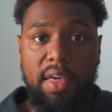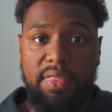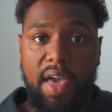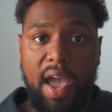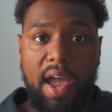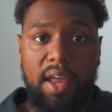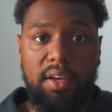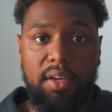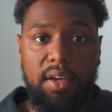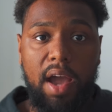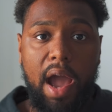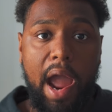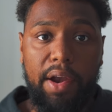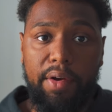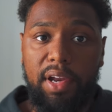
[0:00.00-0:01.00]
that
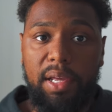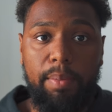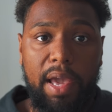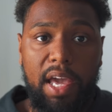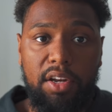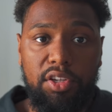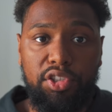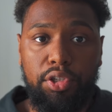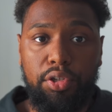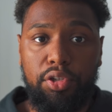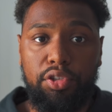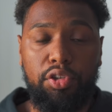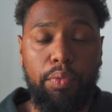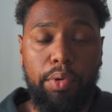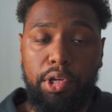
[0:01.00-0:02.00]
hiring
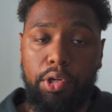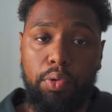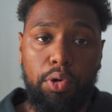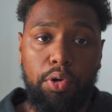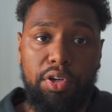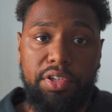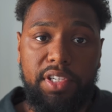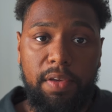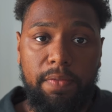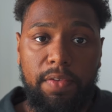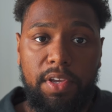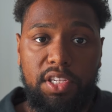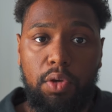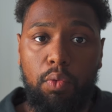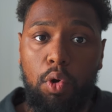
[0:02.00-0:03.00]
managers or recruiters can
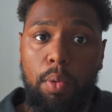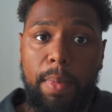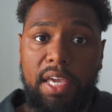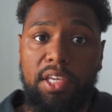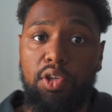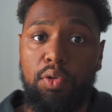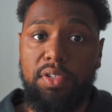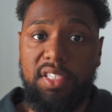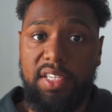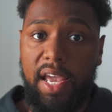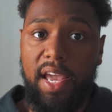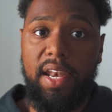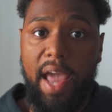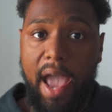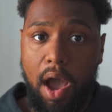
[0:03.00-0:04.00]
visit will make you stand